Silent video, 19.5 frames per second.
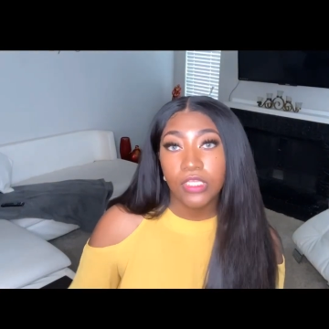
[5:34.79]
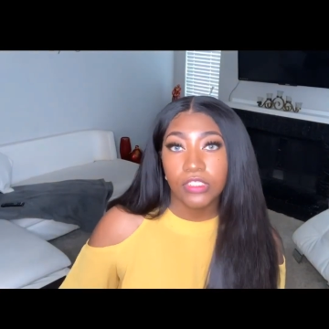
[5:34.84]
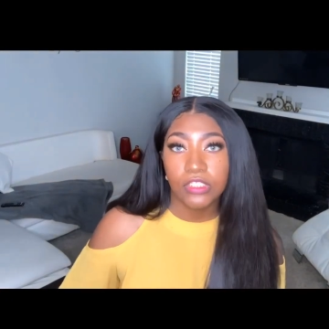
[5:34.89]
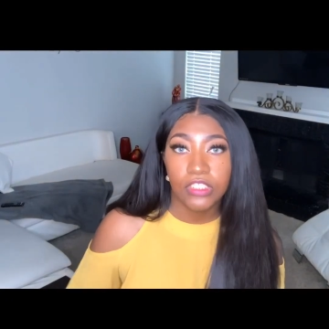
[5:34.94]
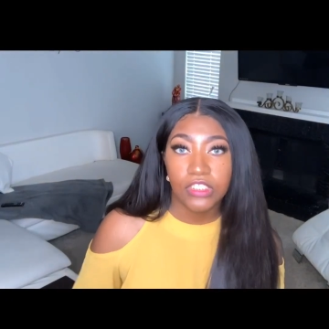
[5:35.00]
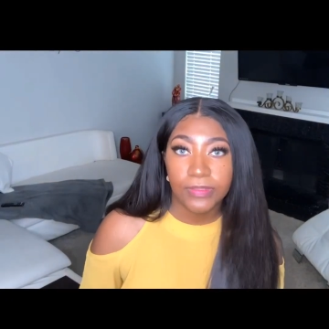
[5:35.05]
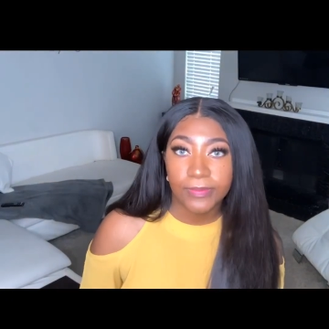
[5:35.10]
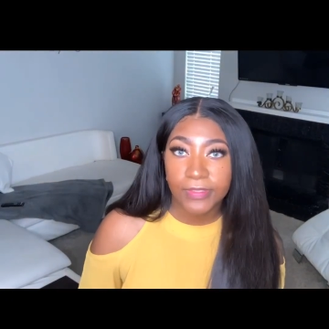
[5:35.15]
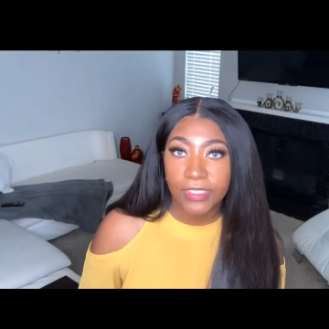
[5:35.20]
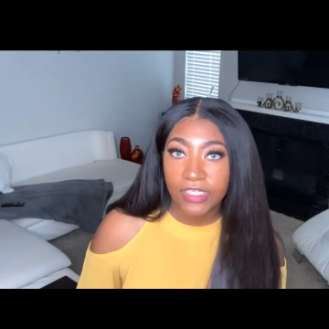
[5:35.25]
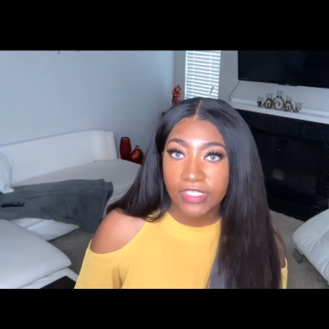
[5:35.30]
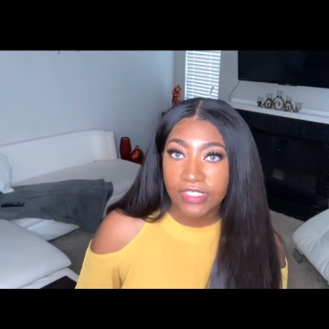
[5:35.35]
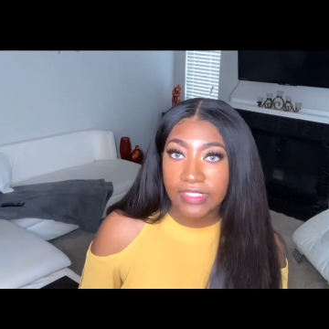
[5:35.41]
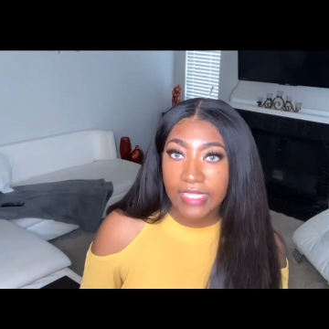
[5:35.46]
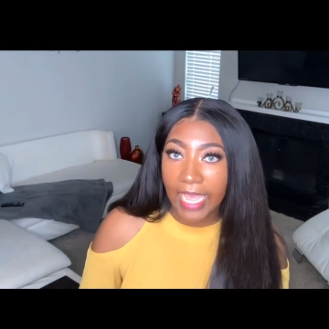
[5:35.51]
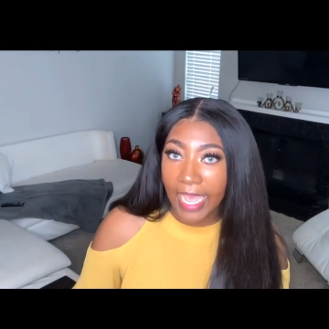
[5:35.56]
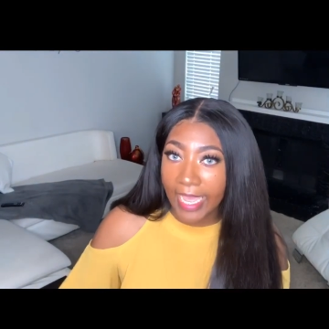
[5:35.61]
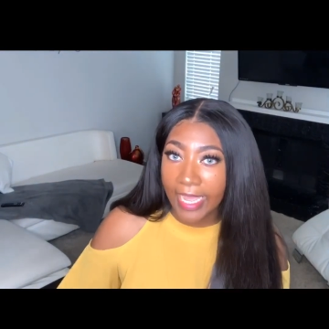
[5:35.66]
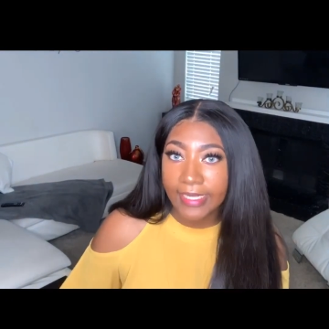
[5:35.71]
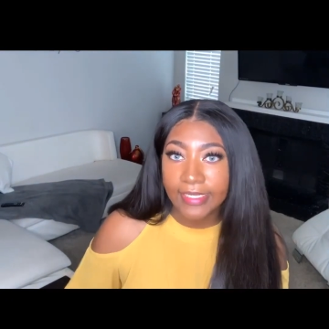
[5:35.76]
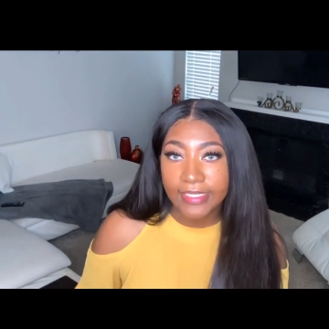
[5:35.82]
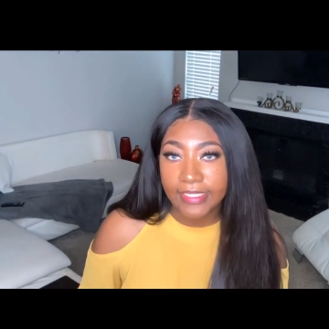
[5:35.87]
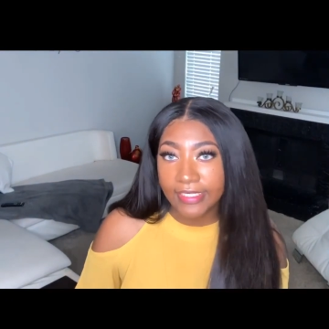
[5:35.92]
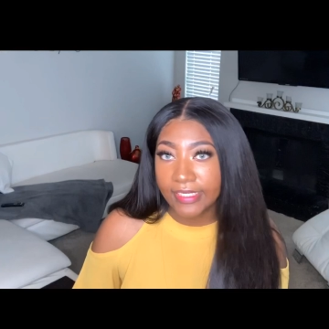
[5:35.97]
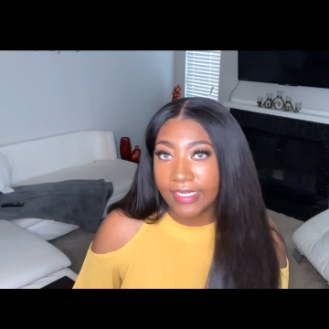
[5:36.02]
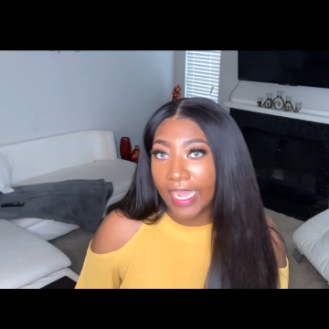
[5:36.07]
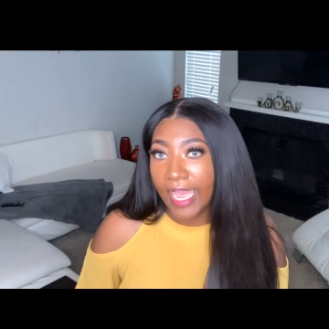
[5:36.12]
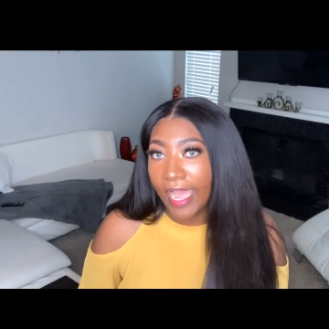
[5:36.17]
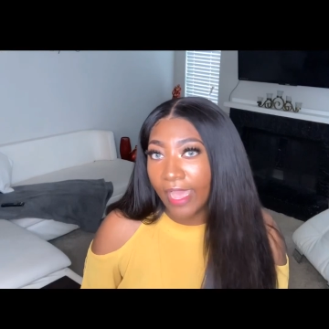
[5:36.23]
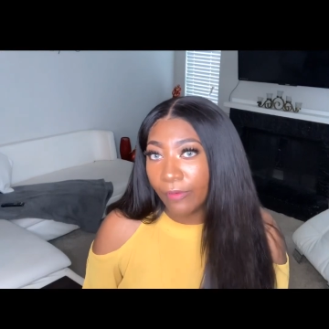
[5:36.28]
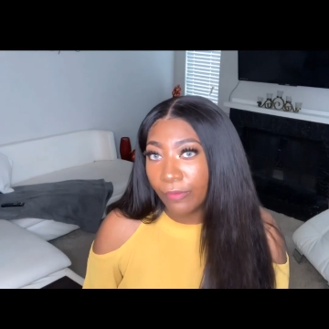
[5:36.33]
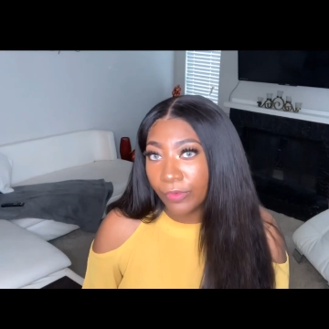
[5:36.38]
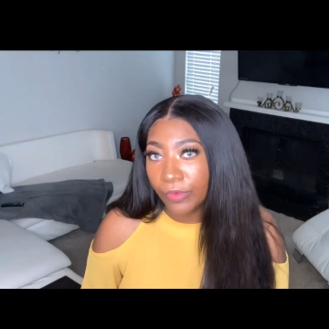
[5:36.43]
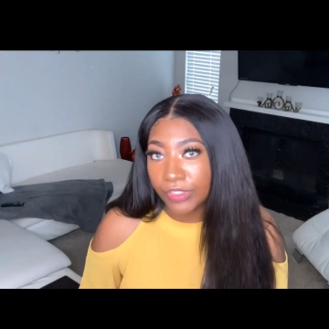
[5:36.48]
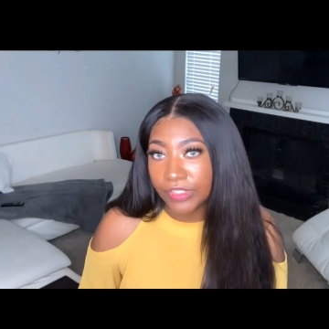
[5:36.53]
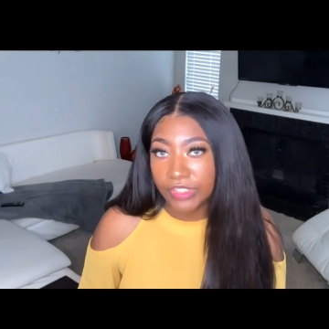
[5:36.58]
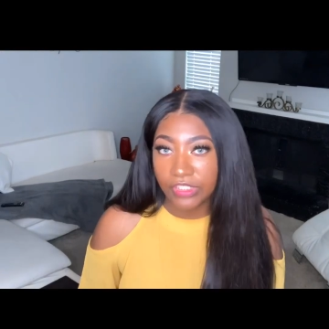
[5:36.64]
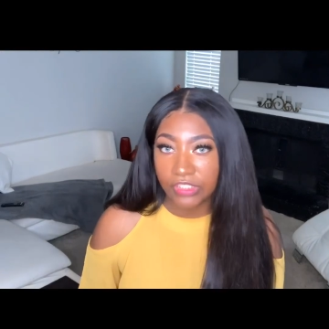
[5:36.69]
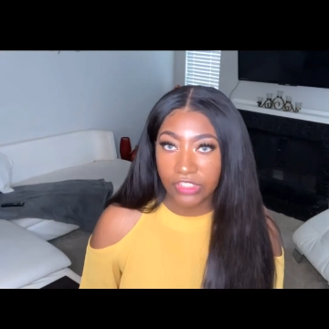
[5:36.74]
just because I did not
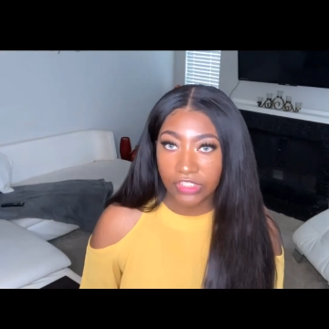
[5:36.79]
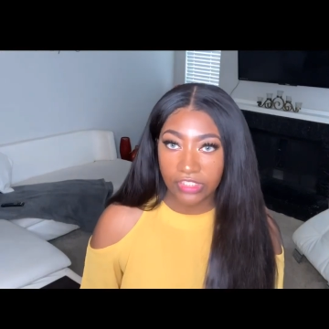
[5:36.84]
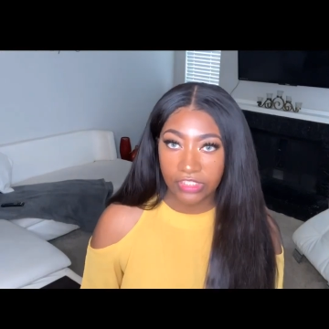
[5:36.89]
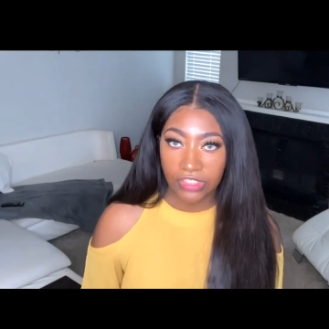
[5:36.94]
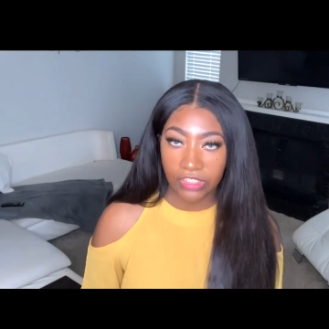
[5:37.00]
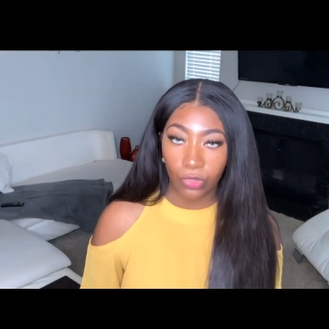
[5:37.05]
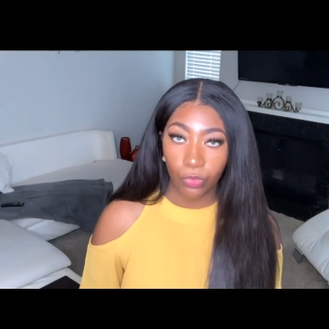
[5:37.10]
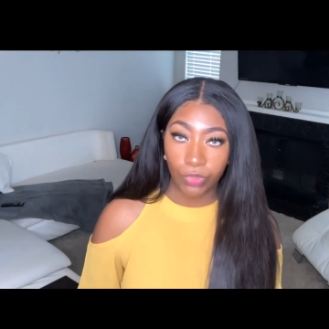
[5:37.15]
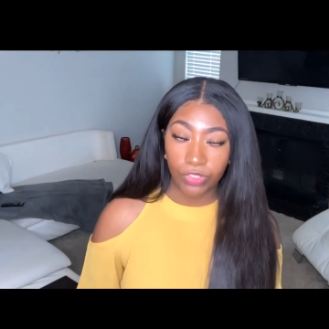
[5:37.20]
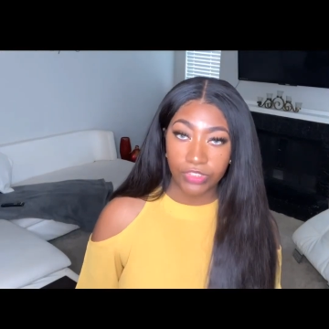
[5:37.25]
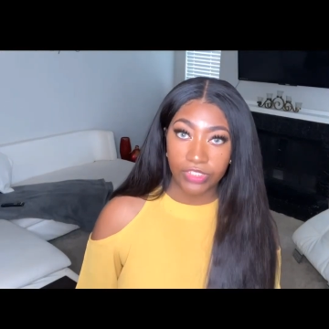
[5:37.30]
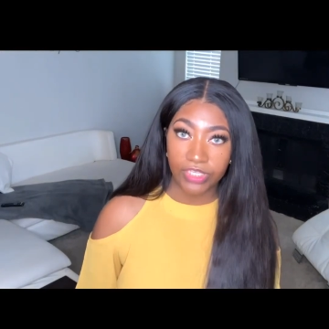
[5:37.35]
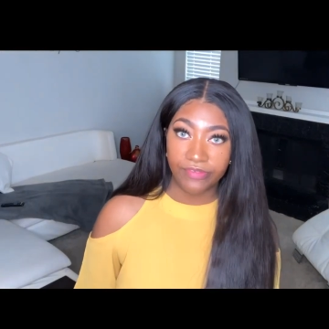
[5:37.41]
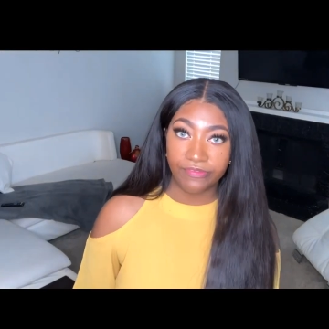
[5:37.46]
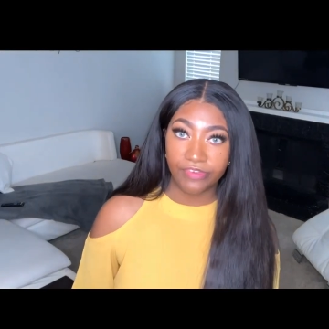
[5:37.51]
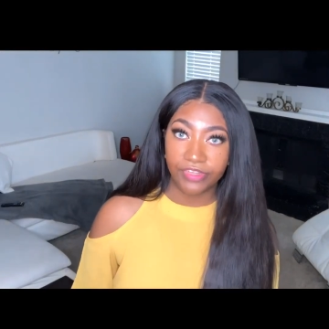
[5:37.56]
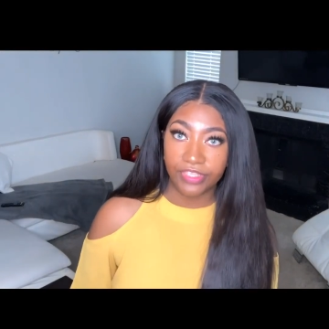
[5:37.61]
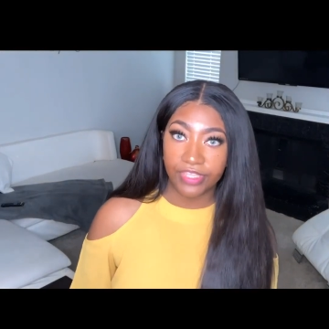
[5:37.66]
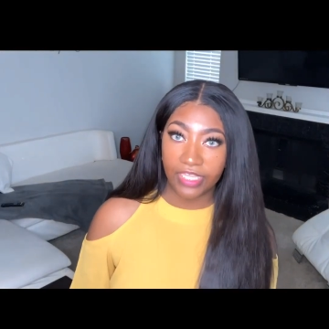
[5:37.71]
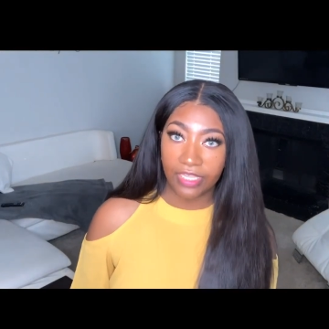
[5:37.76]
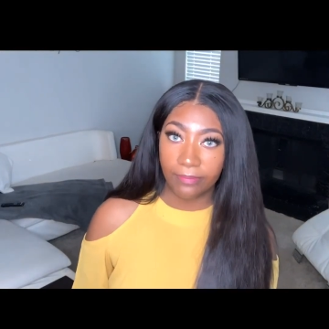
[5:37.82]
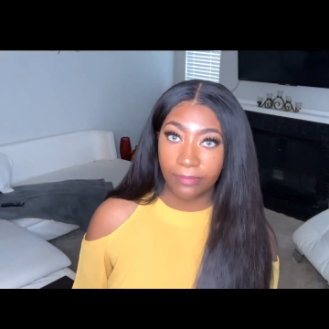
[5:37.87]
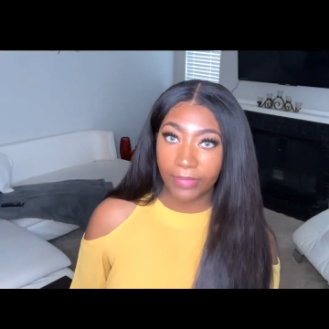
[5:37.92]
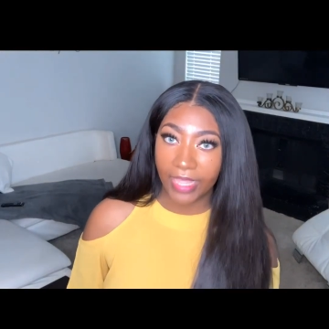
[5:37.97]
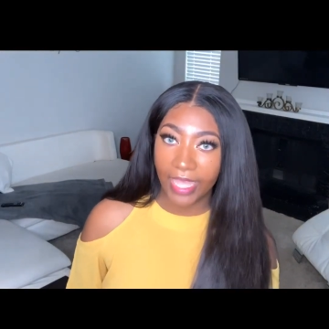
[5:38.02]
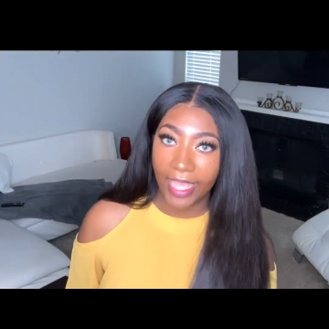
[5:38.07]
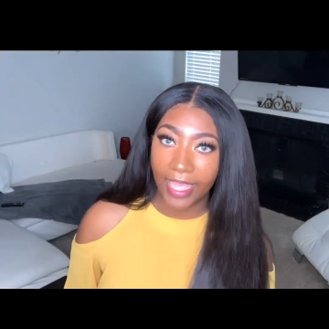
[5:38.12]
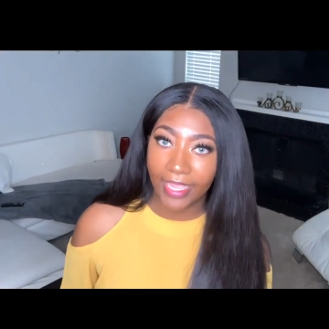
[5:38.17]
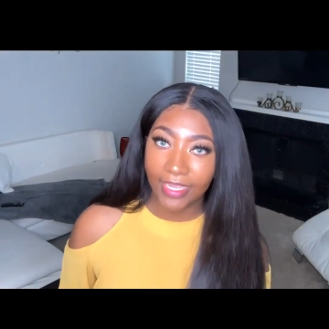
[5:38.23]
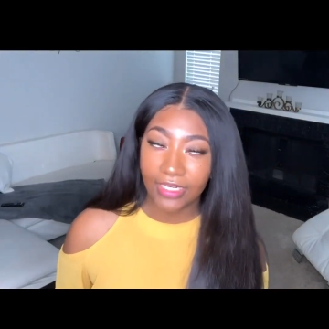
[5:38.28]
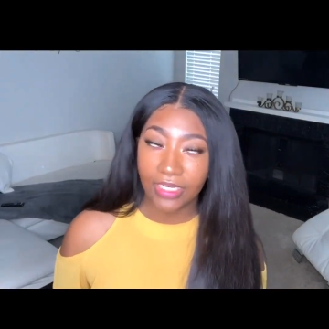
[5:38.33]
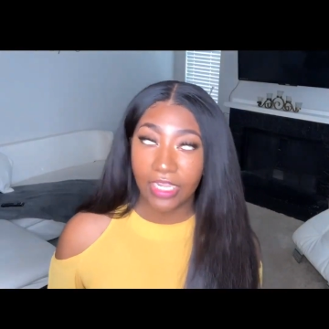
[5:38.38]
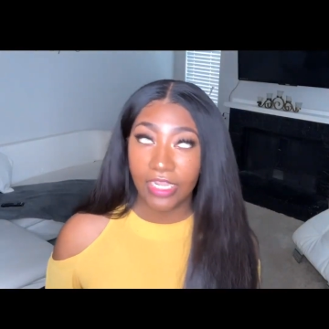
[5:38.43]
want to just go into everything blind.